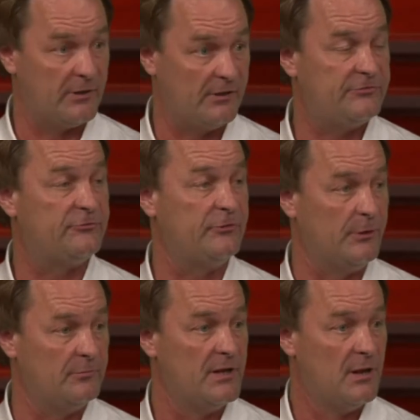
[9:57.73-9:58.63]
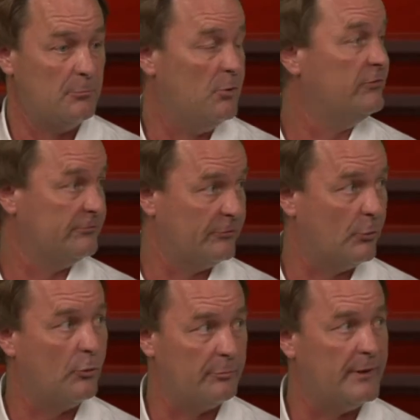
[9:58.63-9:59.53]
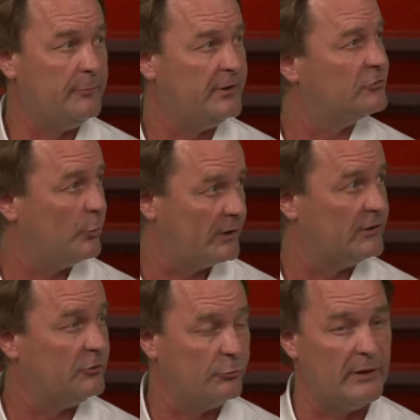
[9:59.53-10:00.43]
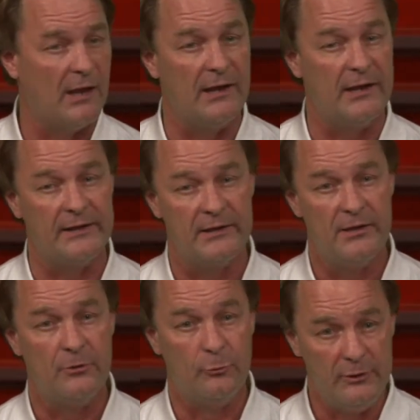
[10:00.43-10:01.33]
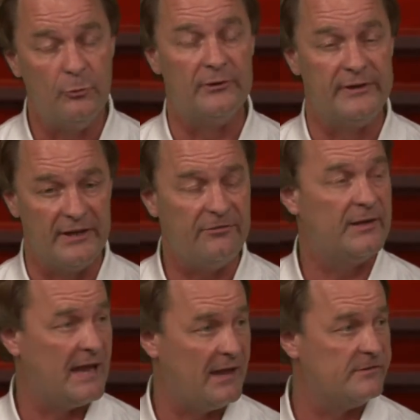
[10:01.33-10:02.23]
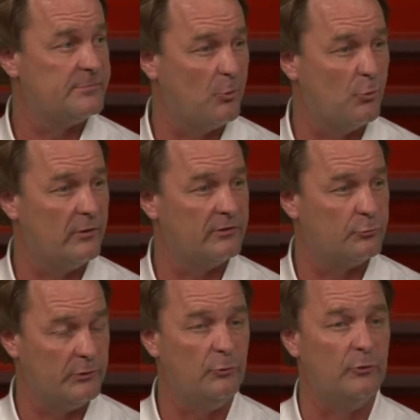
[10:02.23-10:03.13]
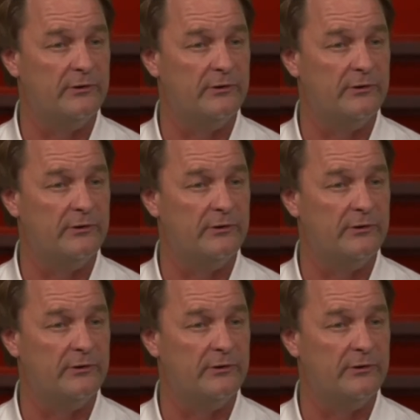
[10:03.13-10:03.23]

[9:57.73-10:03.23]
us from moving forward maybe as quickly as we'd like. We will definitely add sports. We will